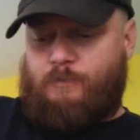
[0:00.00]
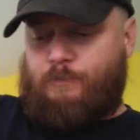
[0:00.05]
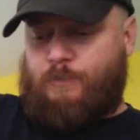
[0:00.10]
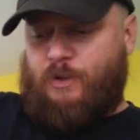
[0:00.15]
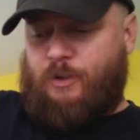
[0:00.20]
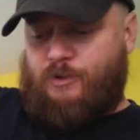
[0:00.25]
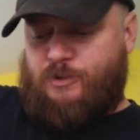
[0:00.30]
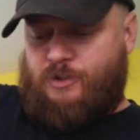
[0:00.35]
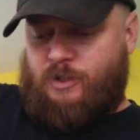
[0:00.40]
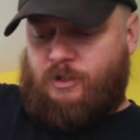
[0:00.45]

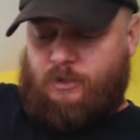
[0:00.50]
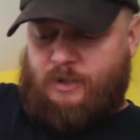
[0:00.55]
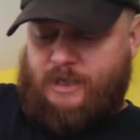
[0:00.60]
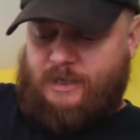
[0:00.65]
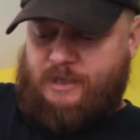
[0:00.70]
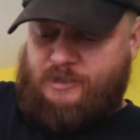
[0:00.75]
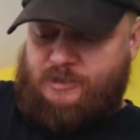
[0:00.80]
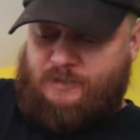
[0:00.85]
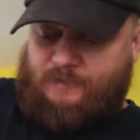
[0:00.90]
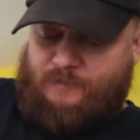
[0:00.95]
Pilsen
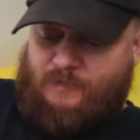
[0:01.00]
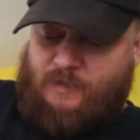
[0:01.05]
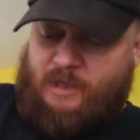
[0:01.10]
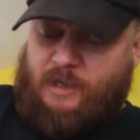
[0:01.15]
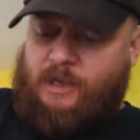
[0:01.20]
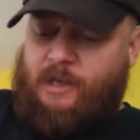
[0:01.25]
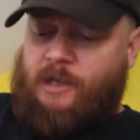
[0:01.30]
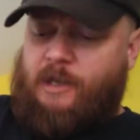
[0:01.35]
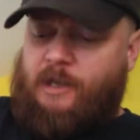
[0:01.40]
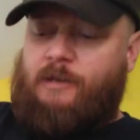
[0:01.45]
Light,
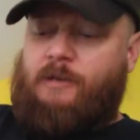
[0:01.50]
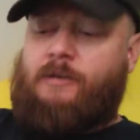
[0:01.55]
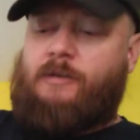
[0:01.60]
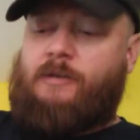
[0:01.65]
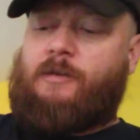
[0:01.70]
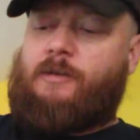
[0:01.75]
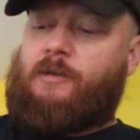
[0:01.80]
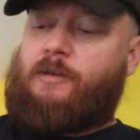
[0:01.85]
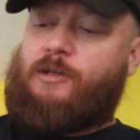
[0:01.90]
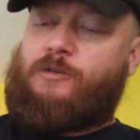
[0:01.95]
and
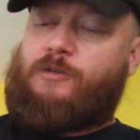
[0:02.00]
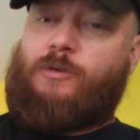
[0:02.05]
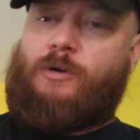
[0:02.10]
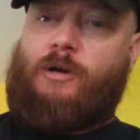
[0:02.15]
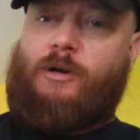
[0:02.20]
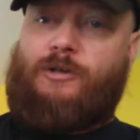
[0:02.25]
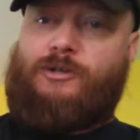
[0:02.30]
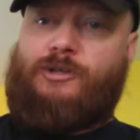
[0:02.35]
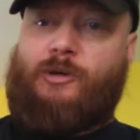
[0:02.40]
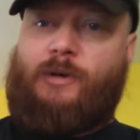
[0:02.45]
this one
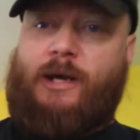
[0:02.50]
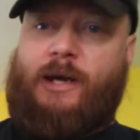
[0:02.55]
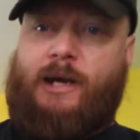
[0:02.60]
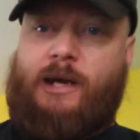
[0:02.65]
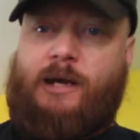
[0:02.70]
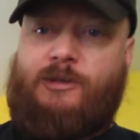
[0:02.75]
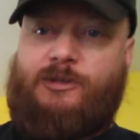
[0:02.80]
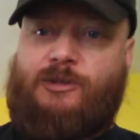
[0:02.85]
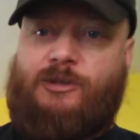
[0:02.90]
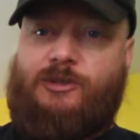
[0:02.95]
also
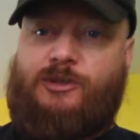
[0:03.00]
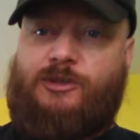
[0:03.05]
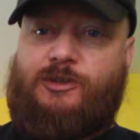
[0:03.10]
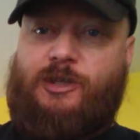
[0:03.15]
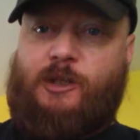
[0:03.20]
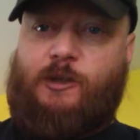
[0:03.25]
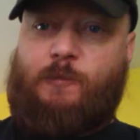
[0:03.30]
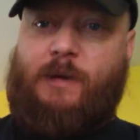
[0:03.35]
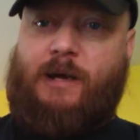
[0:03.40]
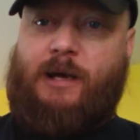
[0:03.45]
has
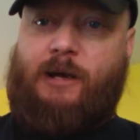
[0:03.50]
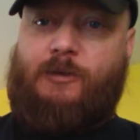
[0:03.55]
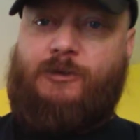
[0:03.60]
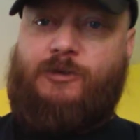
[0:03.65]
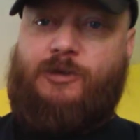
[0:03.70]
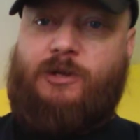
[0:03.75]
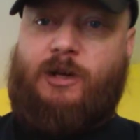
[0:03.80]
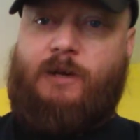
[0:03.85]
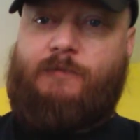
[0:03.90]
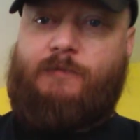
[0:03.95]
6
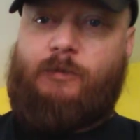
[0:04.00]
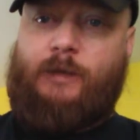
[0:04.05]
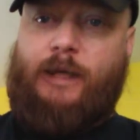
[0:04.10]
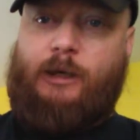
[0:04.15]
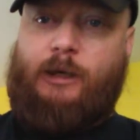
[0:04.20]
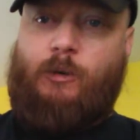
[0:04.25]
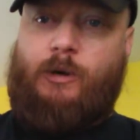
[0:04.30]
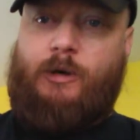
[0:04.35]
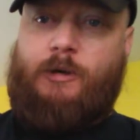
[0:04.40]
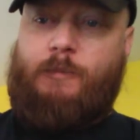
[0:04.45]
pounds of
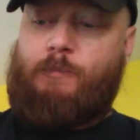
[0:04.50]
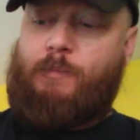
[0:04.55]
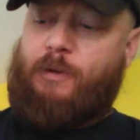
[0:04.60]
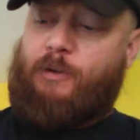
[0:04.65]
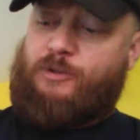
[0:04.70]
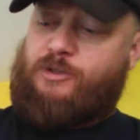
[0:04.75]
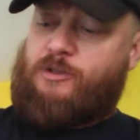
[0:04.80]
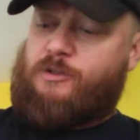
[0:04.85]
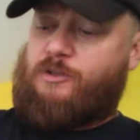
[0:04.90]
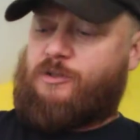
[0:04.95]
liquid
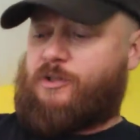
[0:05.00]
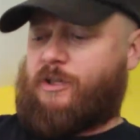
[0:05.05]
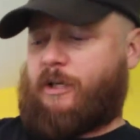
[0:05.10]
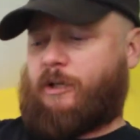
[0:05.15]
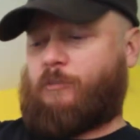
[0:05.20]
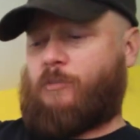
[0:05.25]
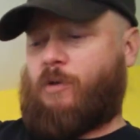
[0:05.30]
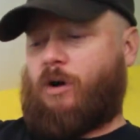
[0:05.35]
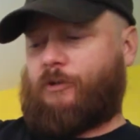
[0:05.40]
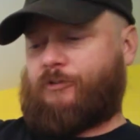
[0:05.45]
Pilsen
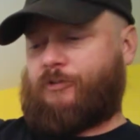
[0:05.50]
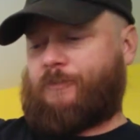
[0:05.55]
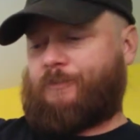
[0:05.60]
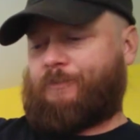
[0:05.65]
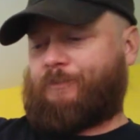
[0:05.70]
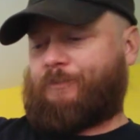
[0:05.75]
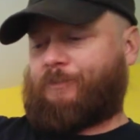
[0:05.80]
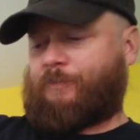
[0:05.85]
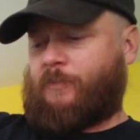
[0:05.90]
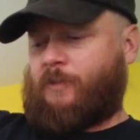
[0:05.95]
style malt.
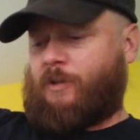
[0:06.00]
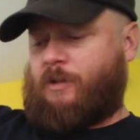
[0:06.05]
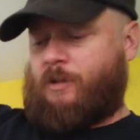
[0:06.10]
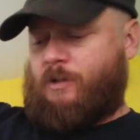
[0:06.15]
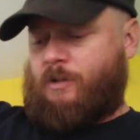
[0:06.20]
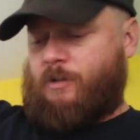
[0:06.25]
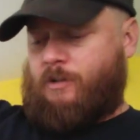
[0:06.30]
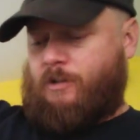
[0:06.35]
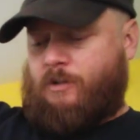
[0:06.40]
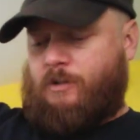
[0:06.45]

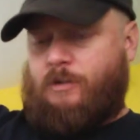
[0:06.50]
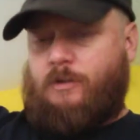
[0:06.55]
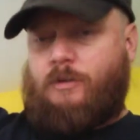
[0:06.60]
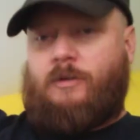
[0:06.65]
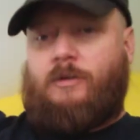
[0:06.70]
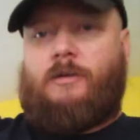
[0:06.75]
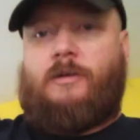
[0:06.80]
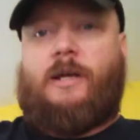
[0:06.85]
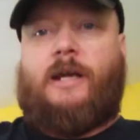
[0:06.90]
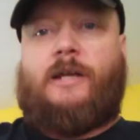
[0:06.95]

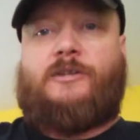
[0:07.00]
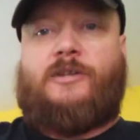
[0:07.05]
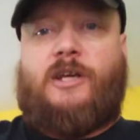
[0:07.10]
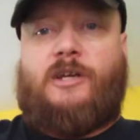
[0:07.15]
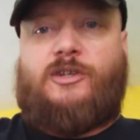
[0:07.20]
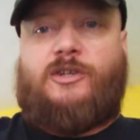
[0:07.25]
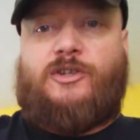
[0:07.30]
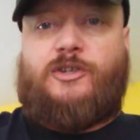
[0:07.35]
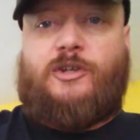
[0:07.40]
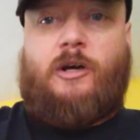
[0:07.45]
That's a
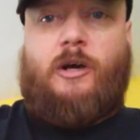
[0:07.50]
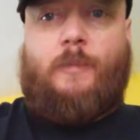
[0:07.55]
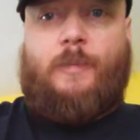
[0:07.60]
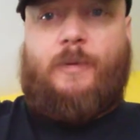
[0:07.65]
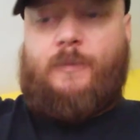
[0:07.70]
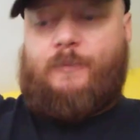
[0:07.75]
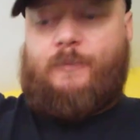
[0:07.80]
syrup.